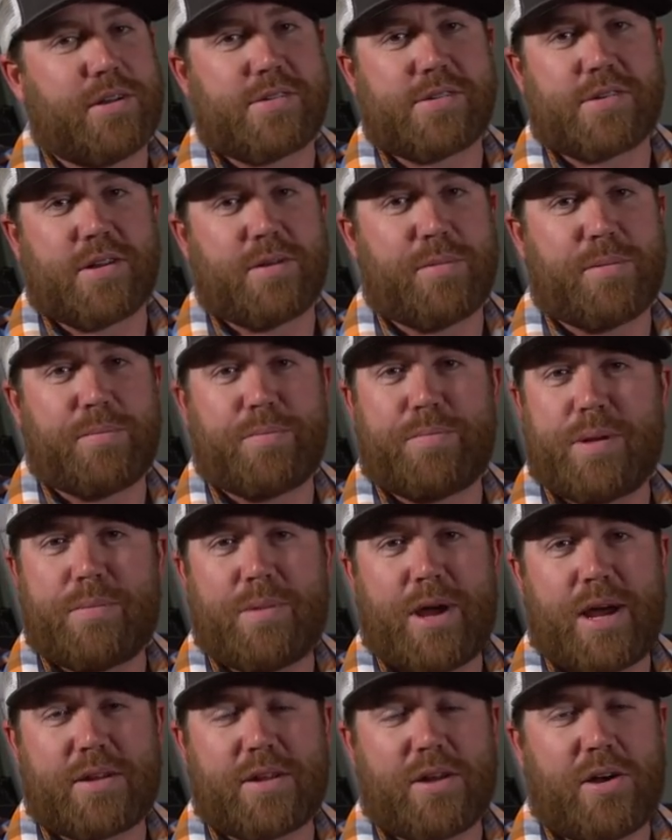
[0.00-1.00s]
It's going to be
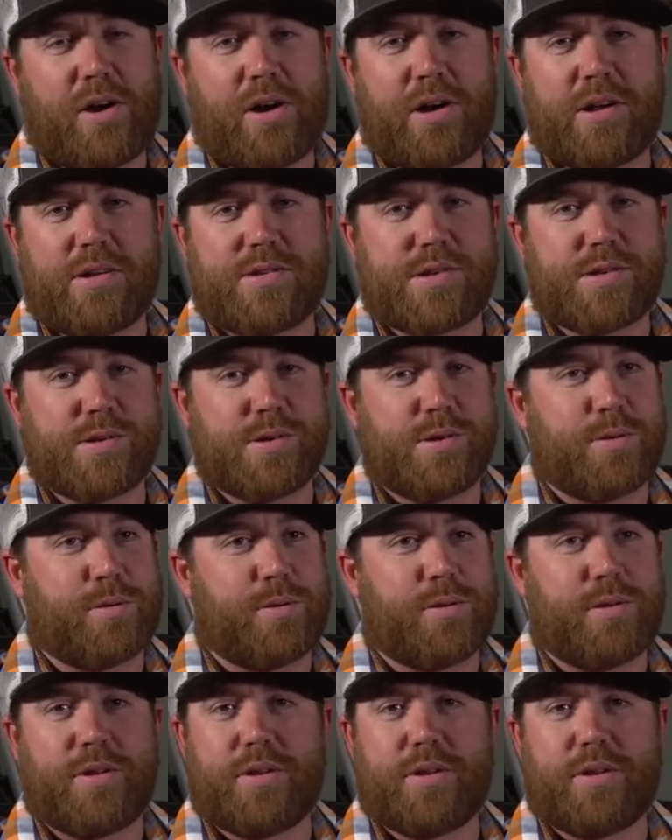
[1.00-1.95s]
back to the RS2. You